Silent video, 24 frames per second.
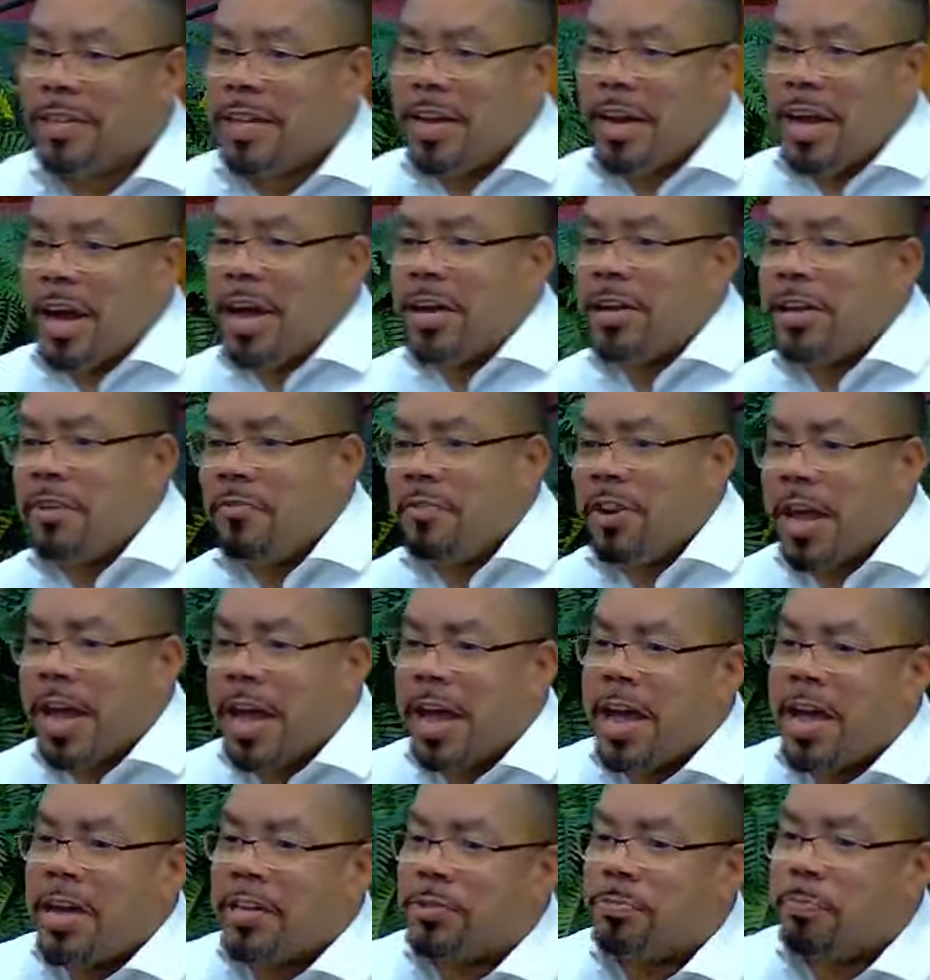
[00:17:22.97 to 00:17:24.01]
I give you the
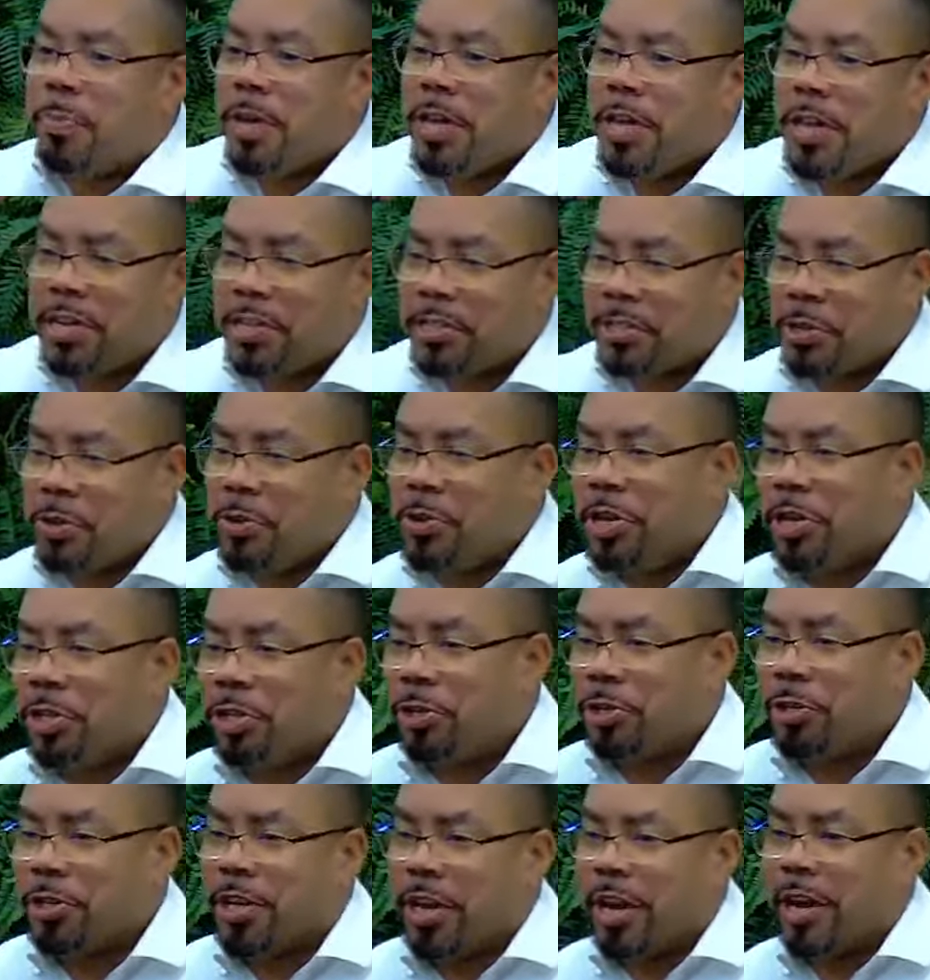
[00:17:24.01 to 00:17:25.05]
ISBN so you get
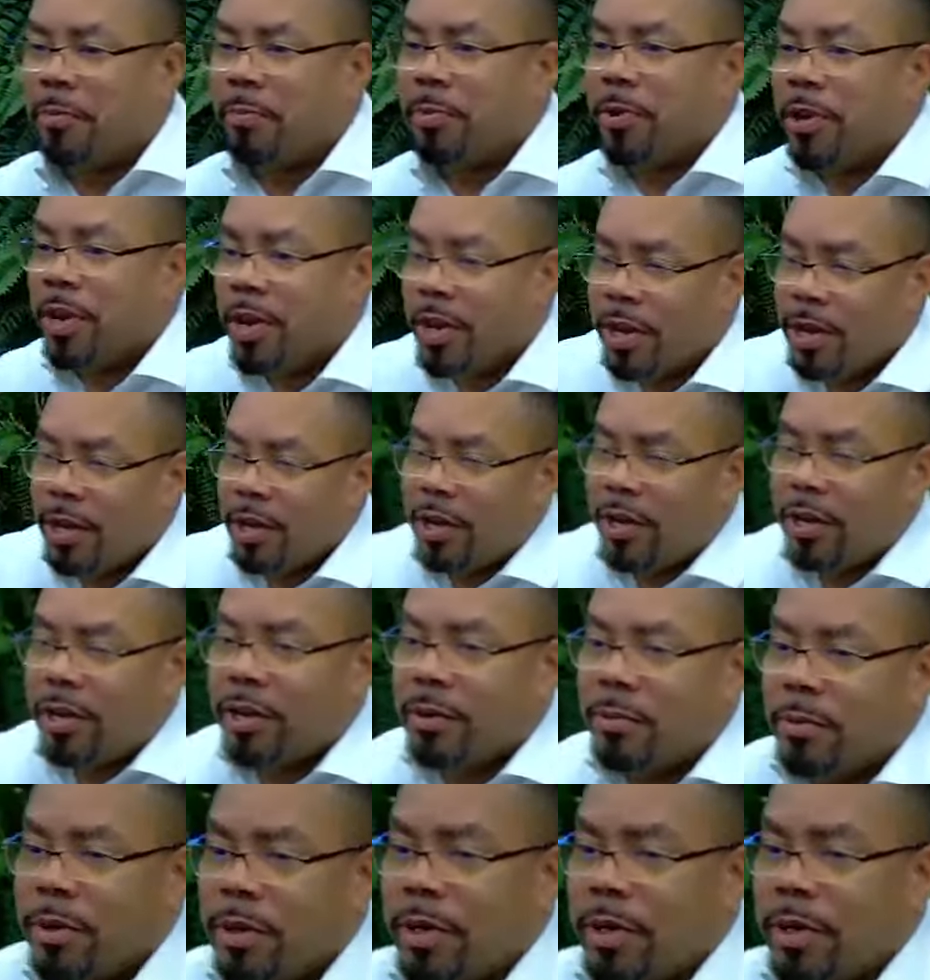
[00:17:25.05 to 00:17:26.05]
your copy. Yep.